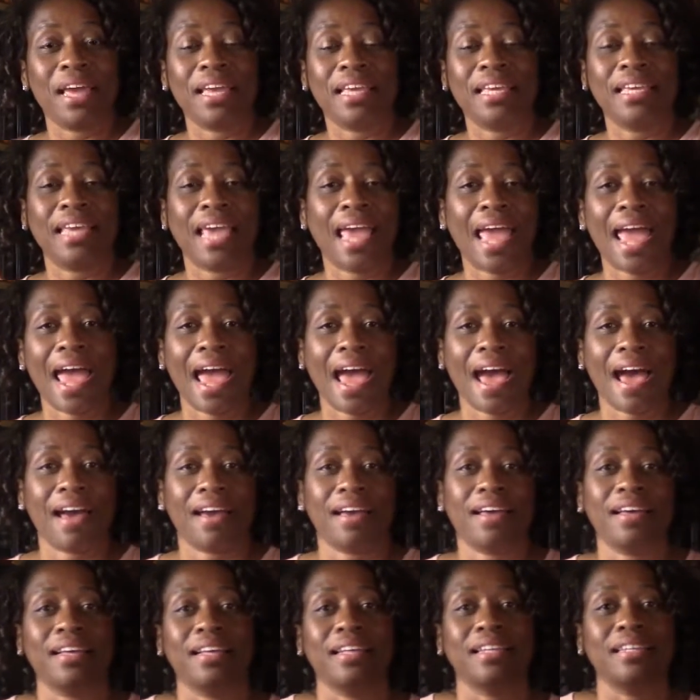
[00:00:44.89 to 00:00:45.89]
Yeah,
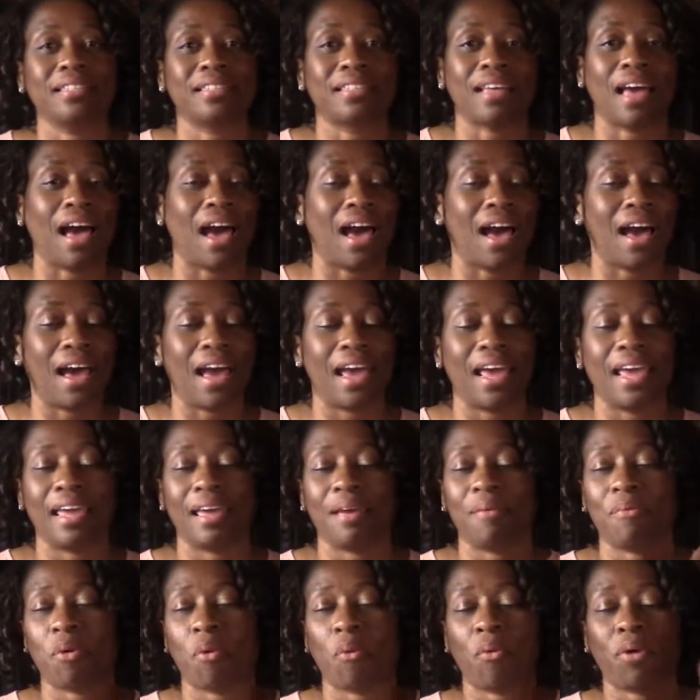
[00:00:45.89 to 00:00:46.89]
because I
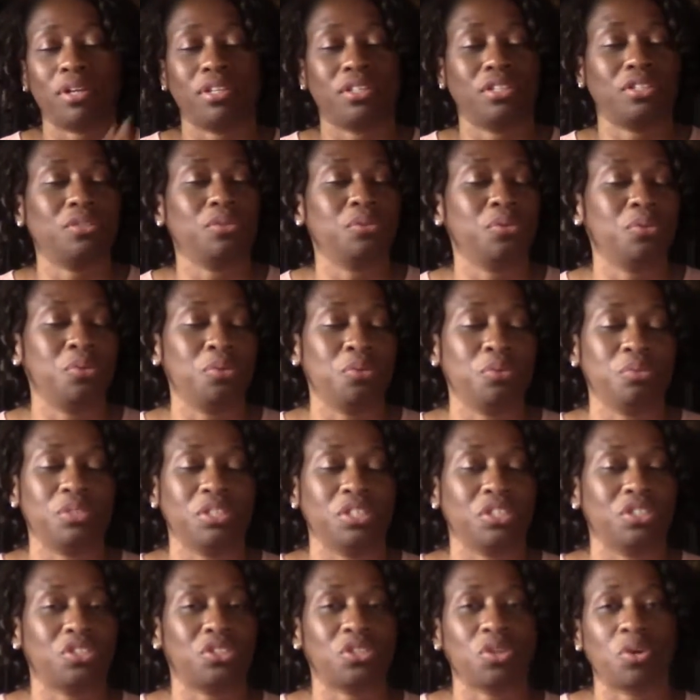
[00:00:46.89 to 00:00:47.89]
am going to
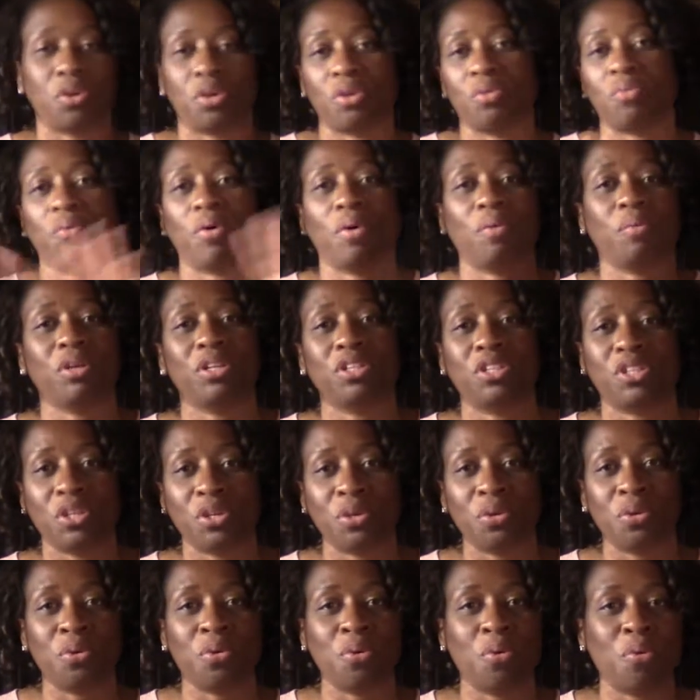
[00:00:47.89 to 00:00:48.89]
just show you what we
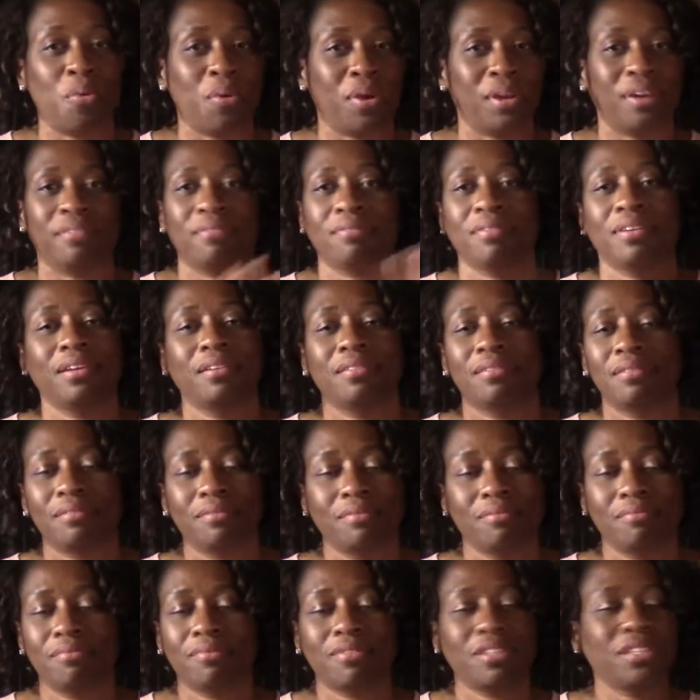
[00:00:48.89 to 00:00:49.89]
do and
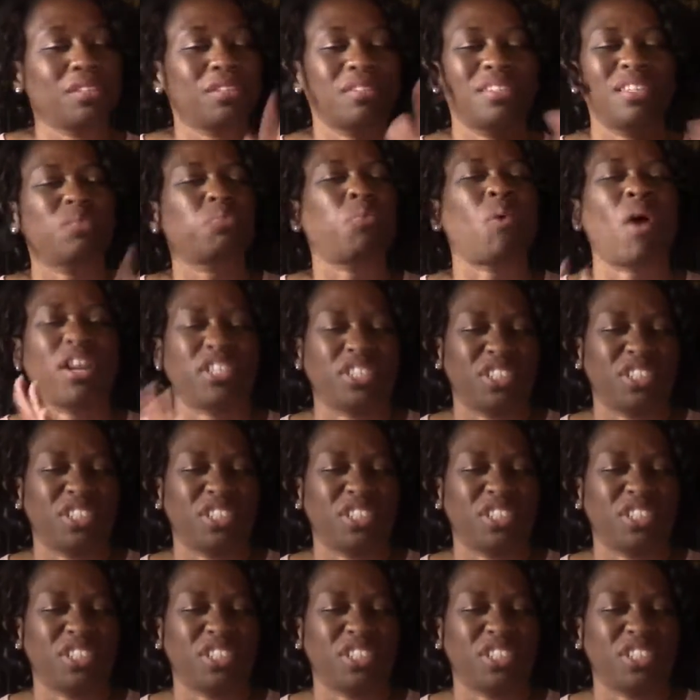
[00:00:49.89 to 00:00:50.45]
just, just watch